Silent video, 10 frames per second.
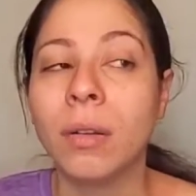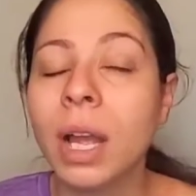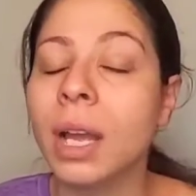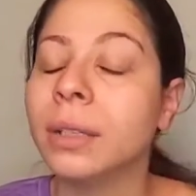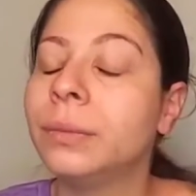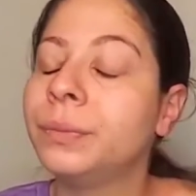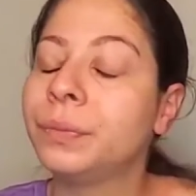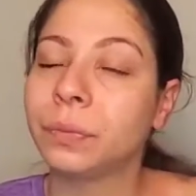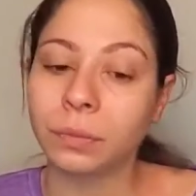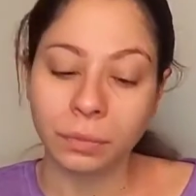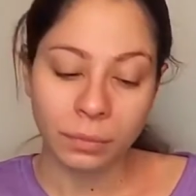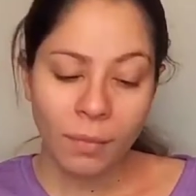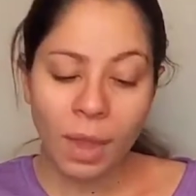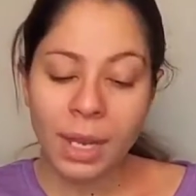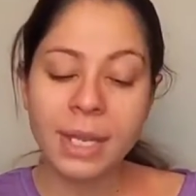okay.
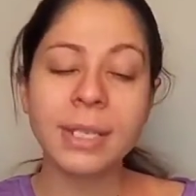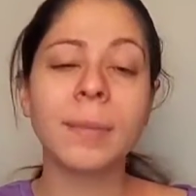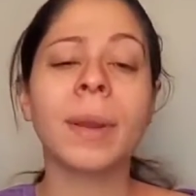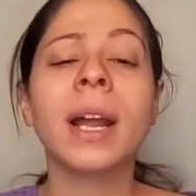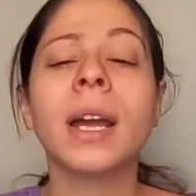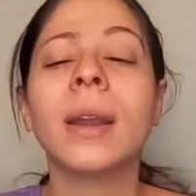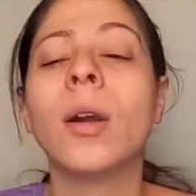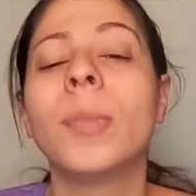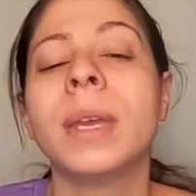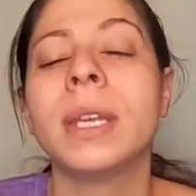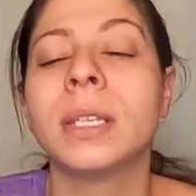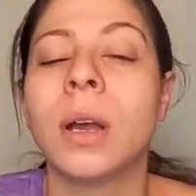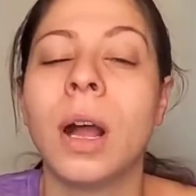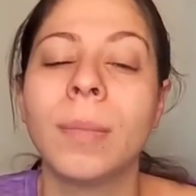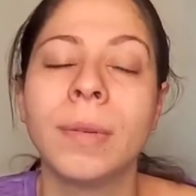And he's like, but I gotta go pee,
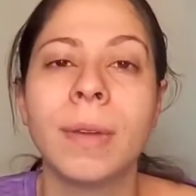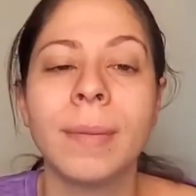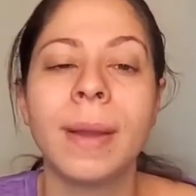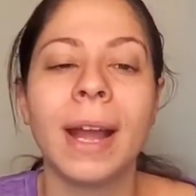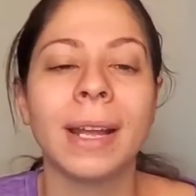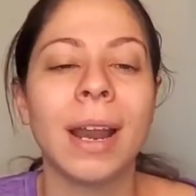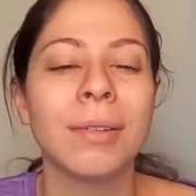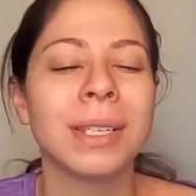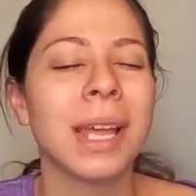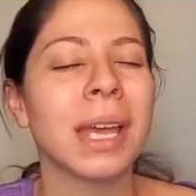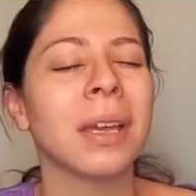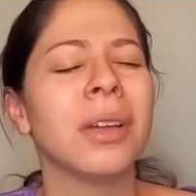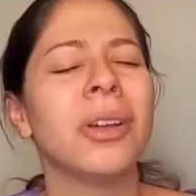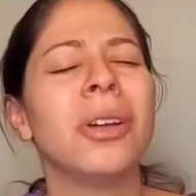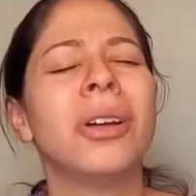so I'll be right back. And I was like,